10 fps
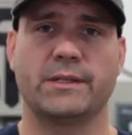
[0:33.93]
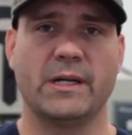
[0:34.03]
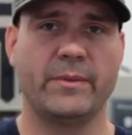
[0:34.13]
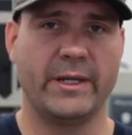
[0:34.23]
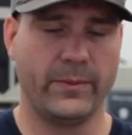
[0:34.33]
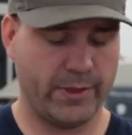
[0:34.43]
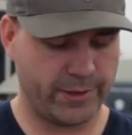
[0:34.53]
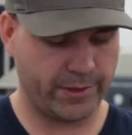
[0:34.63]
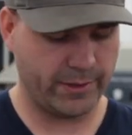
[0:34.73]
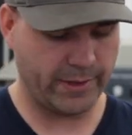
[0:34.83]
dummy
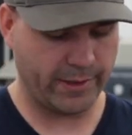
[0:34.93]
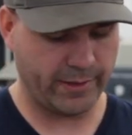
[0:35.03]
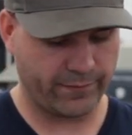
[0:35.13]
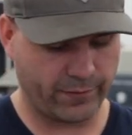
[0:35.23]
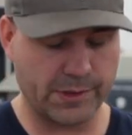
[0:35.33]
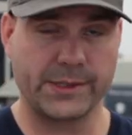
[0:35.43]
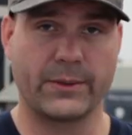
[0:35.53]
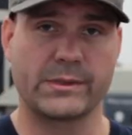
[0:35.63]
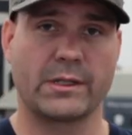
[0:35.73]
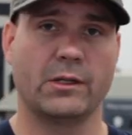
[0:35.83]
ammunition here, and first thing
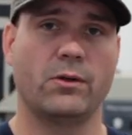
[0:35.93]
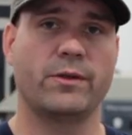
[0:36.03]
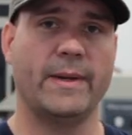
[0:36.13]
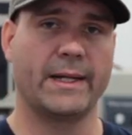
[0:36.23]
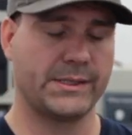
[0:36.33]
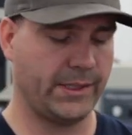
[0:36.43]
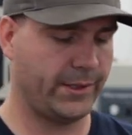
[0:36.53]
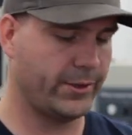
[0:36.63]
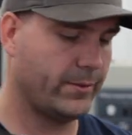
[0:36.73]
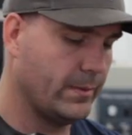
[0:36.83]
we're going to load the magazine
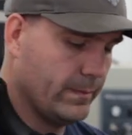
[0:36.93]
tube.